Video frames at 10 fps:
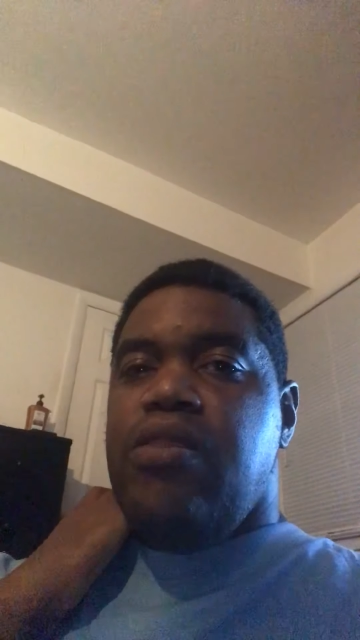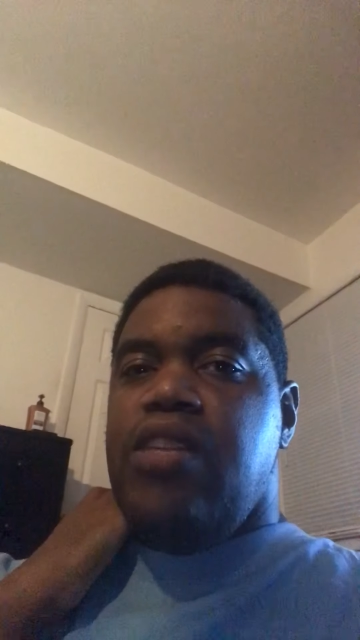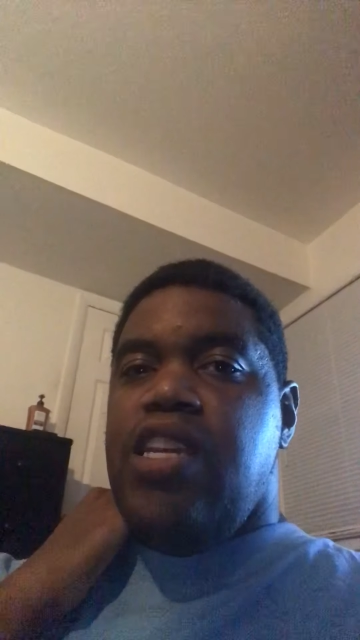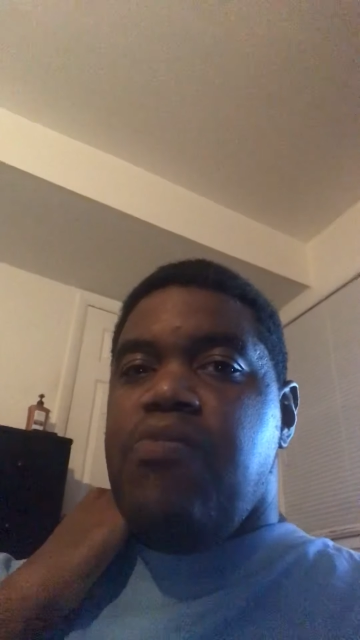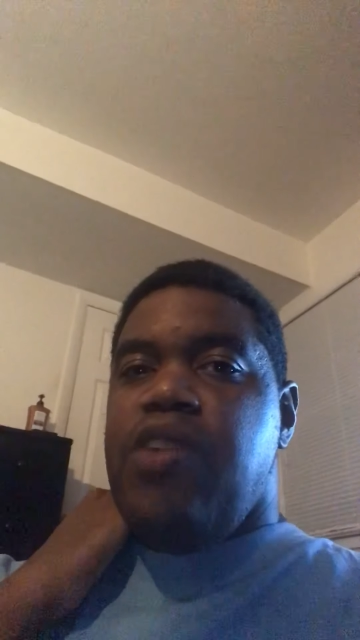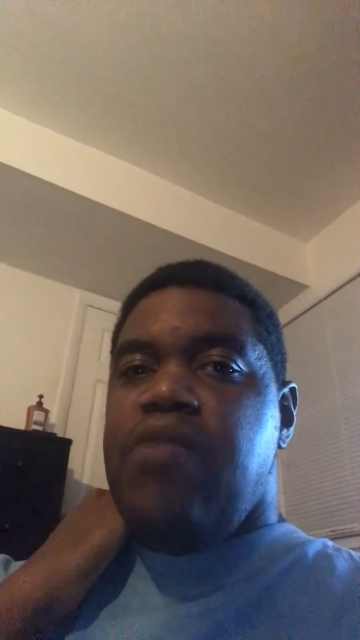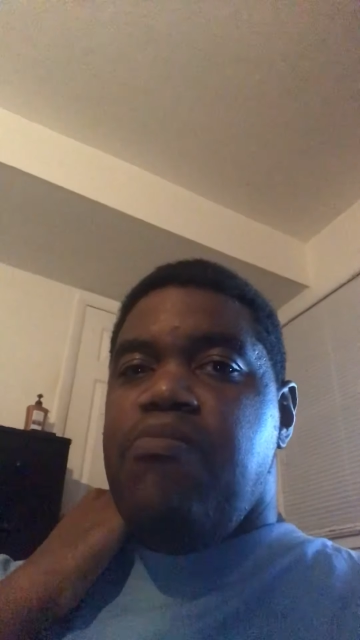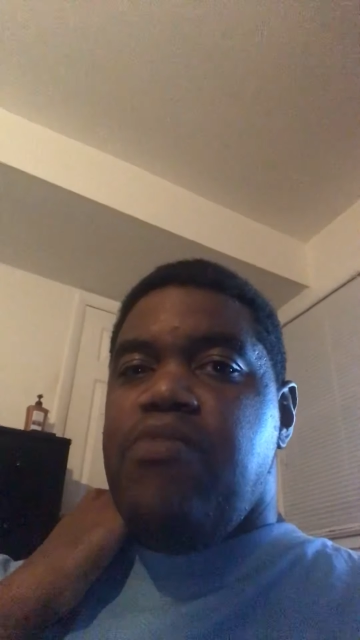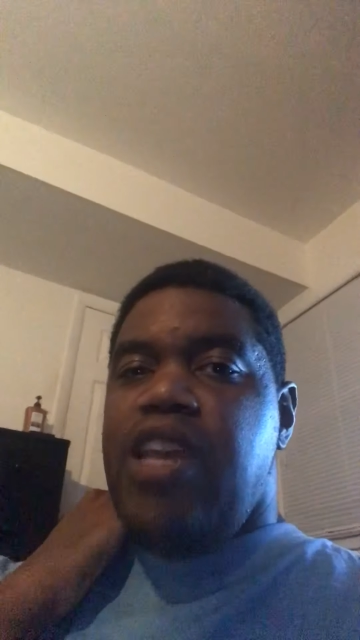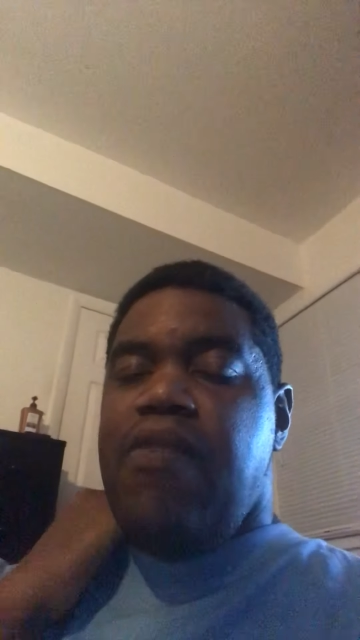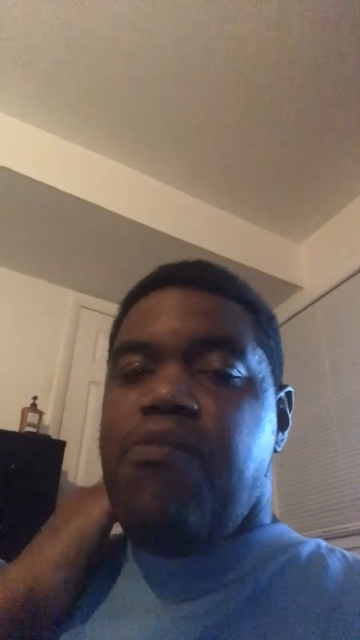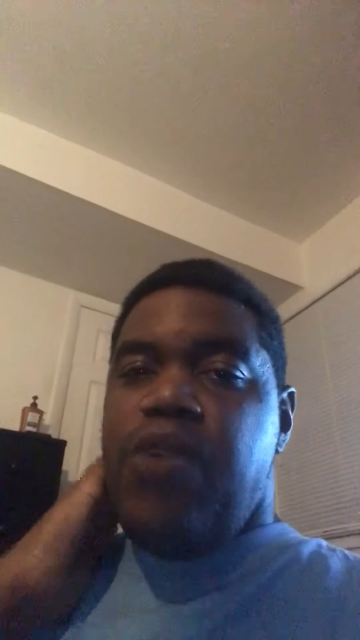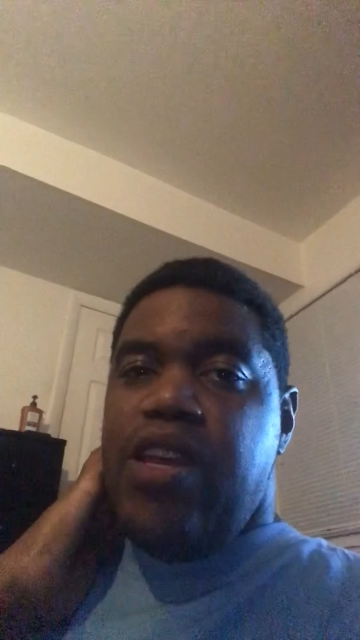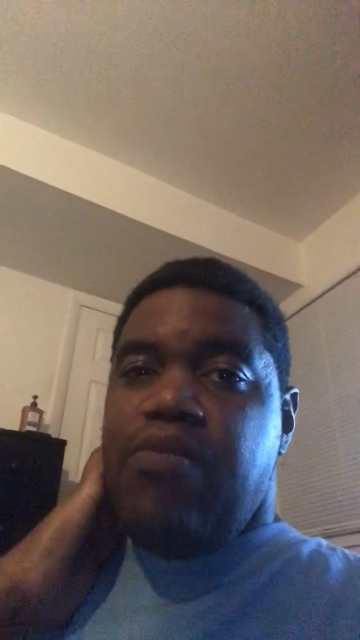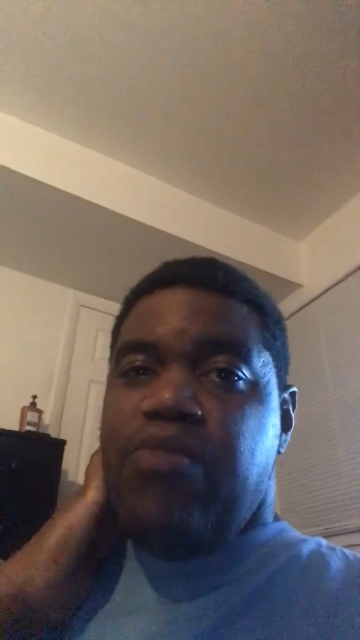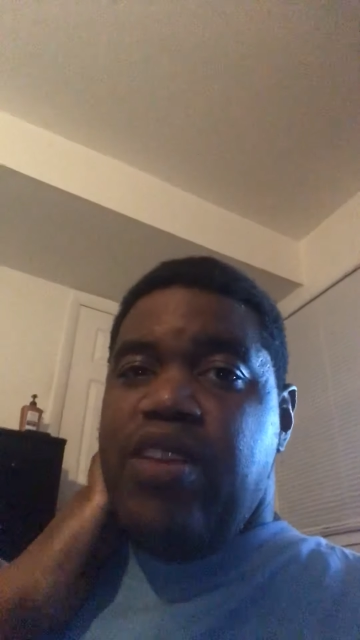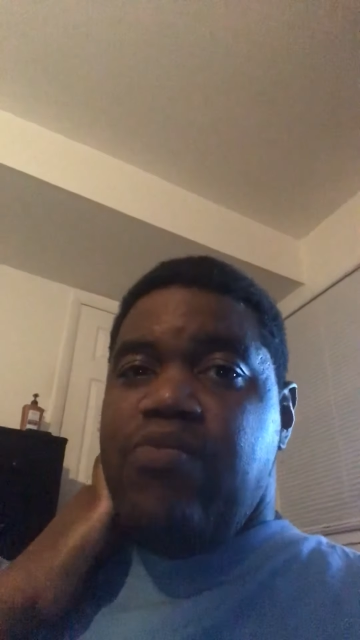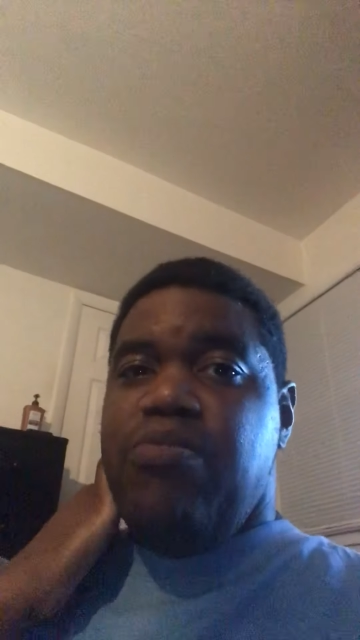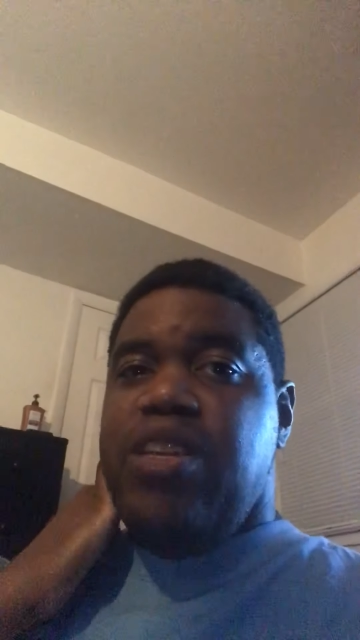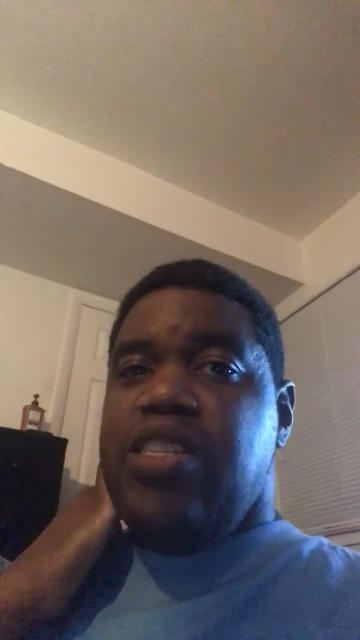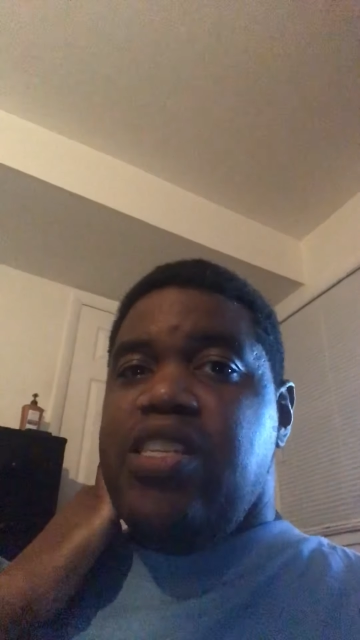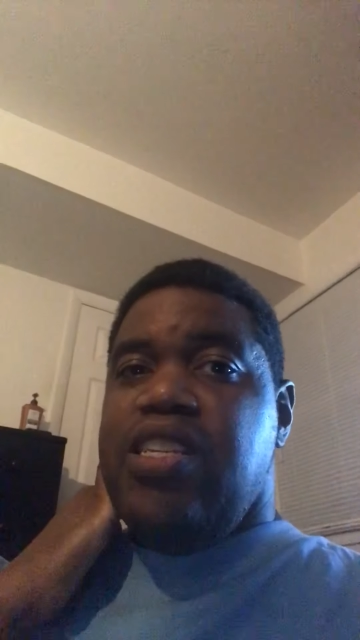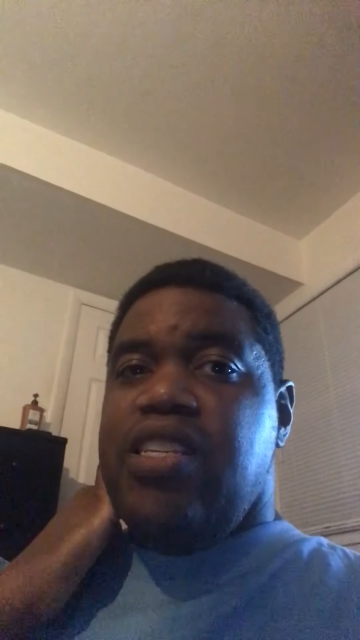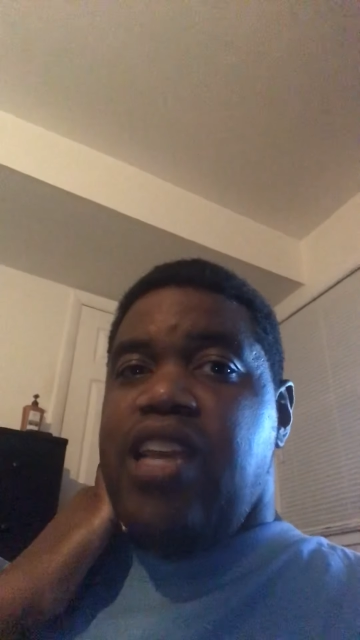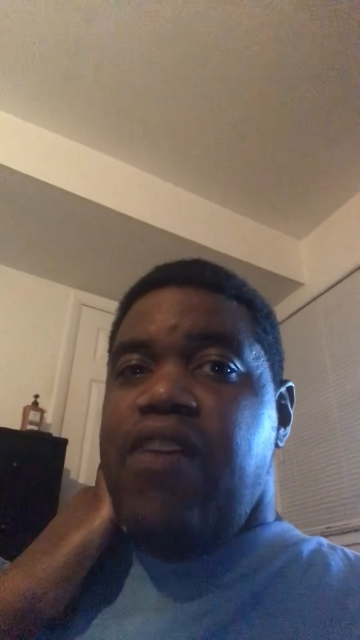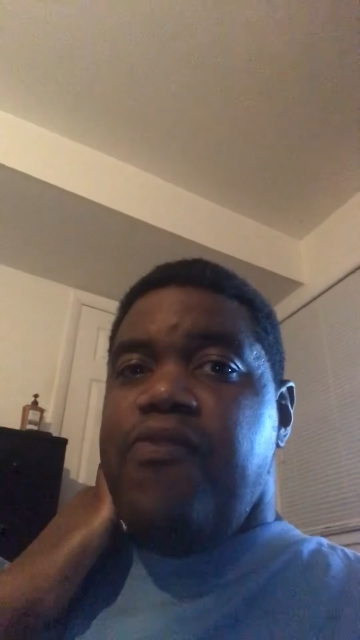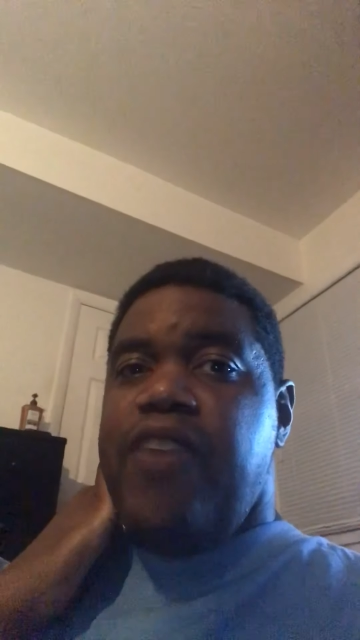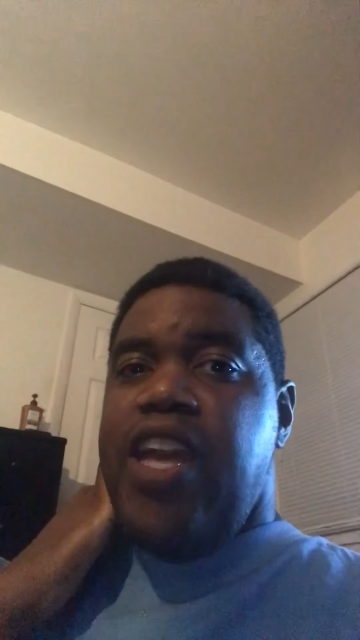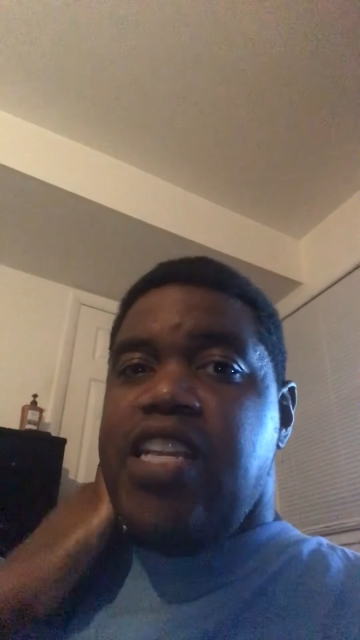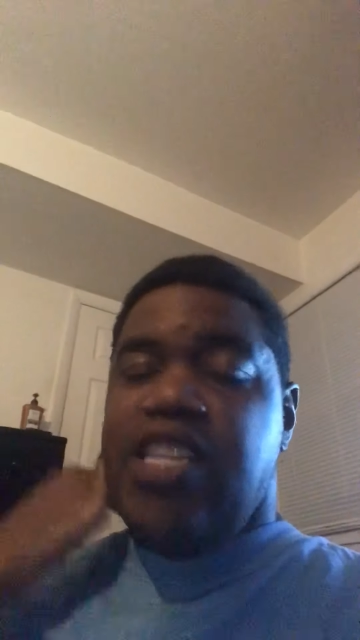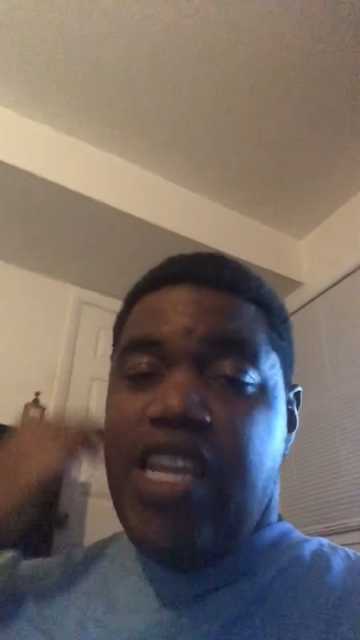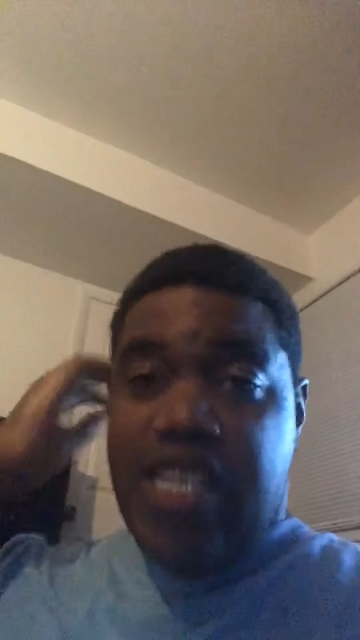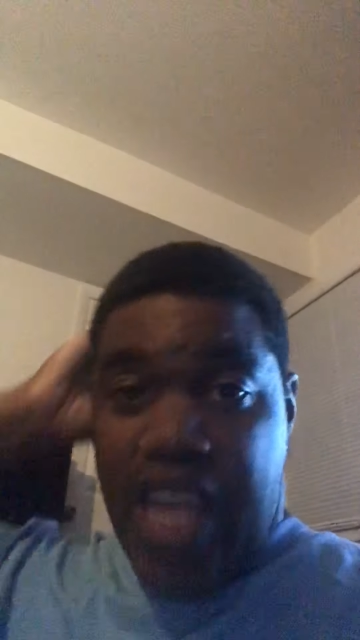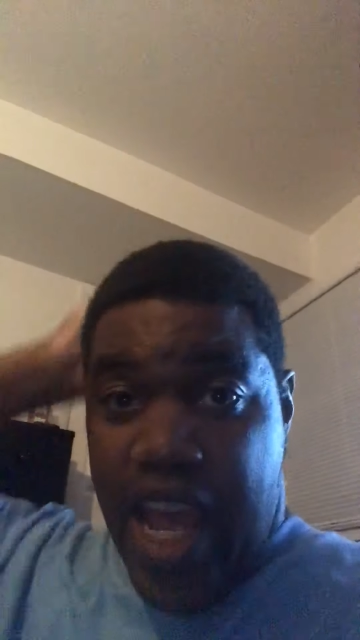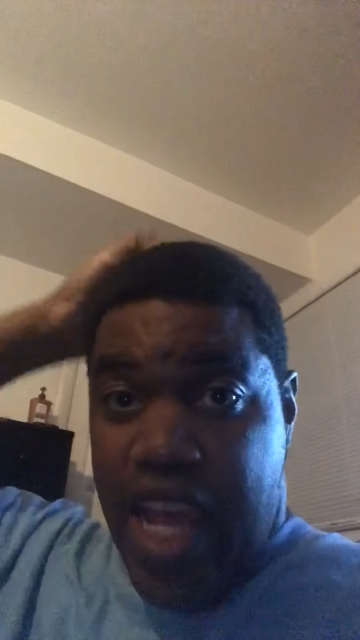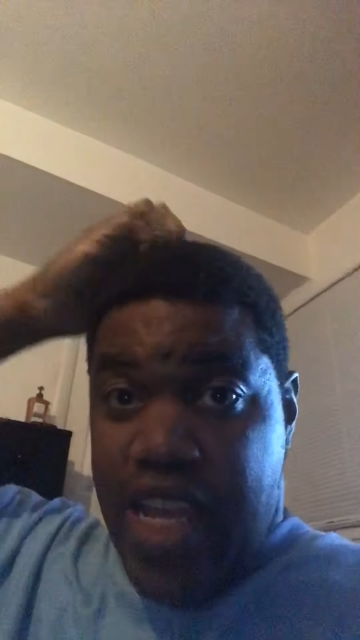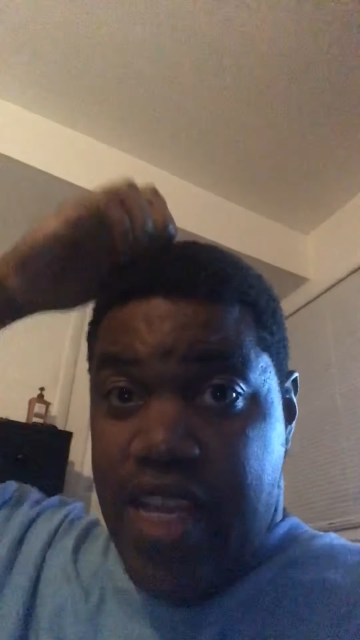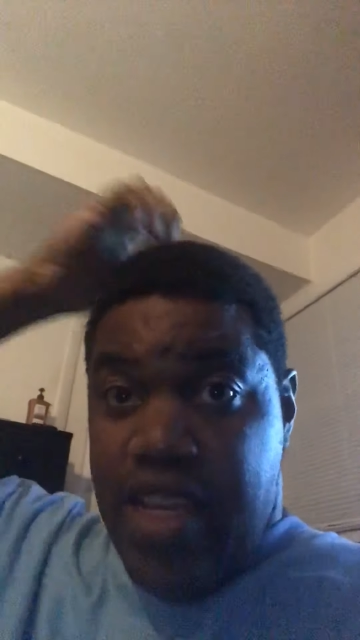Wick went missing. Now, Gary think that